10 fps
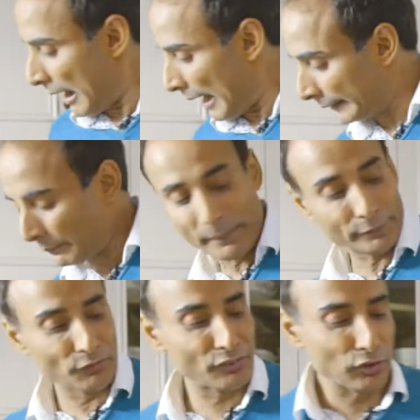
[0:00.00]
and a bit
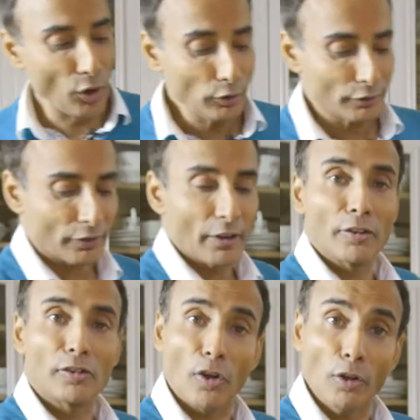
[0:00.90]
of salt.
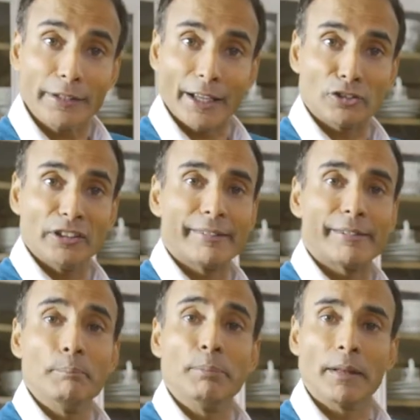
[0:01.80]
Salt actually
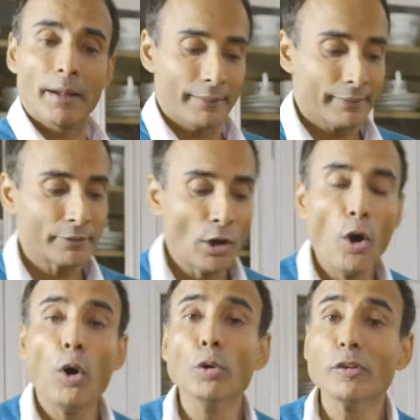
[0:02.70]
symbolized
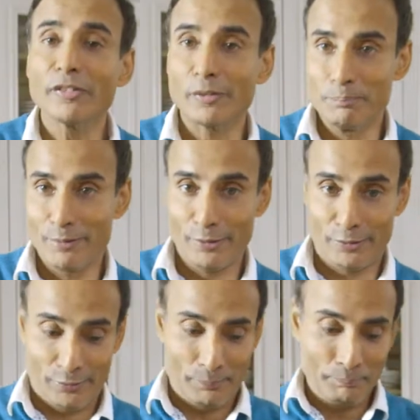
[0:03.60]

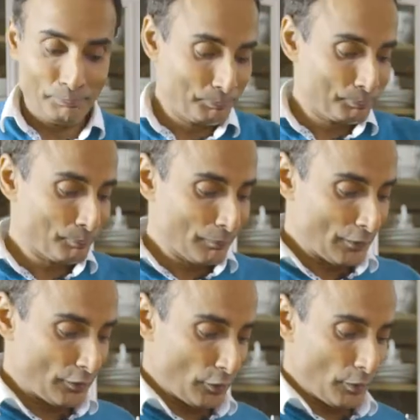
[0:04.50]
wholesomeness.
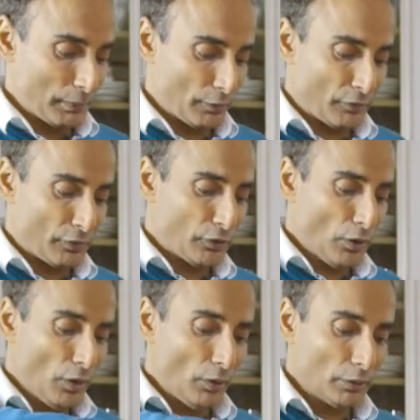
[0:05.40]
So a bit of
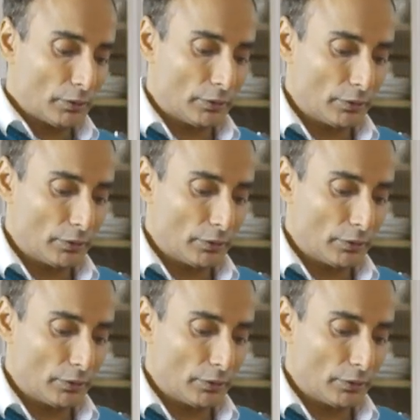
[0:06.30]
salt,